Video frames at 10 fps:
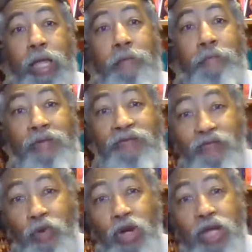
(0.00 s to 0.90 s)

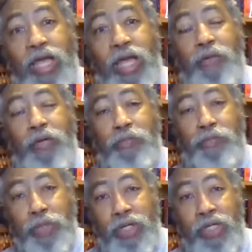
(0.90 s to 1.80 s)
before they would
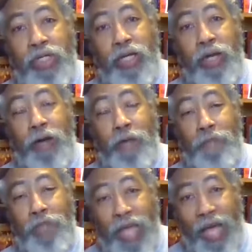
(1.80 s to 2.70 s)
put a
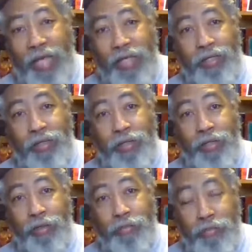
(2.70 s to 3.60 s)
black
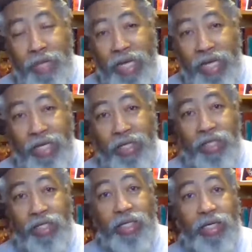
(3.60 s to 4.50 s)
man
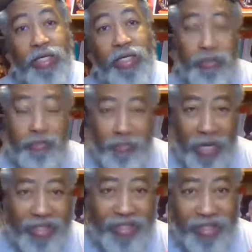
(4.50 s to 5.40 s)
in a
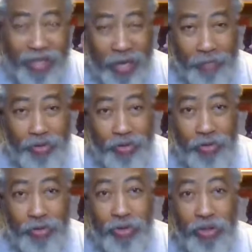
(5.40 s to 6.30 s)
space capsule
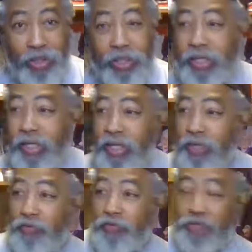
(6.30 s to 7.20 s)
in
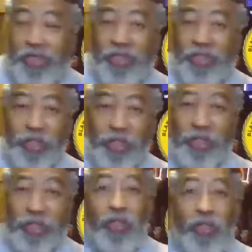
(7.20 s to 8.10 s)
Russia
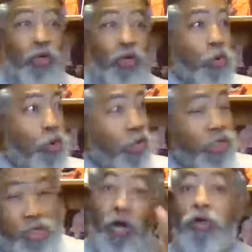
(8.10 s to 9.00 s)
or the
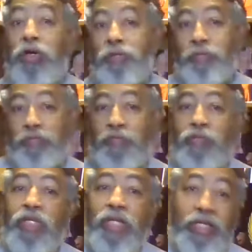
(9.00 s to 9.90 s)
U.S.
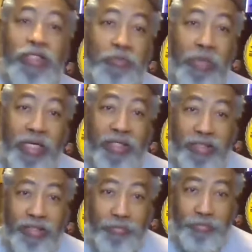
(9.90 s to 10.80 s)
in
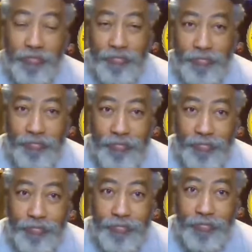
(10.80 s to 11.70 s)
space,
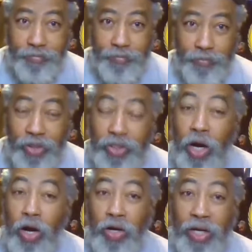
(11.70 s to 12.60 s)
the
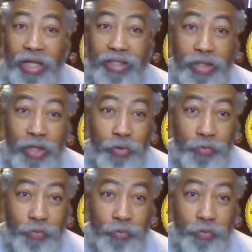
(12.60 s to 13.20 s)
dog got to go.